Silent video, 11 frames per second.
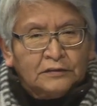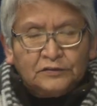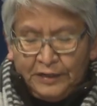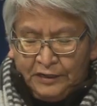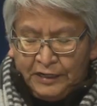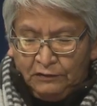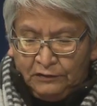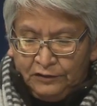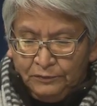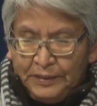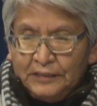So I cut out
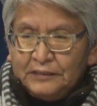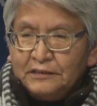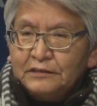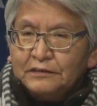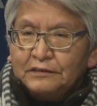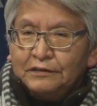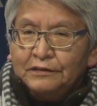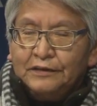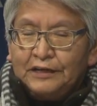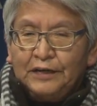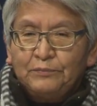little pieces
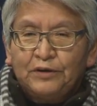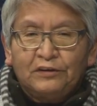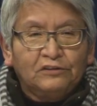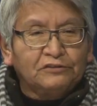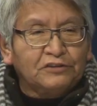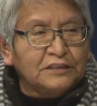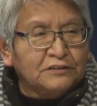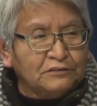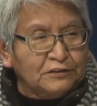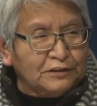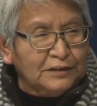and I put a little dress
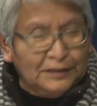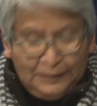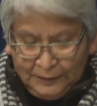on her.